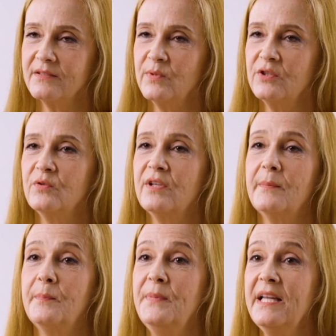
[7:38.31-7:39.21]
We know
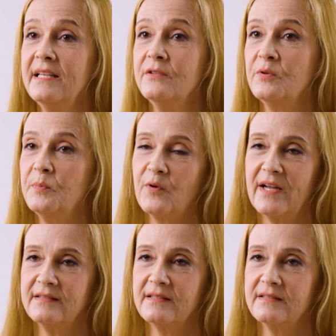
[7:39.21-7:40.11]
that big
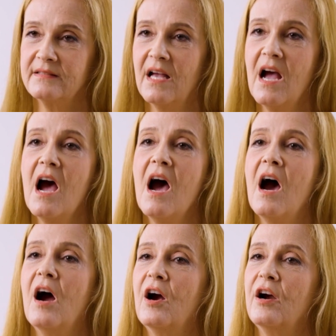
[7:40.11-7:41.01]
enterprises
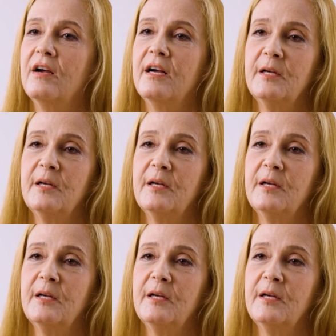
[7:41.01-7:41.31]
are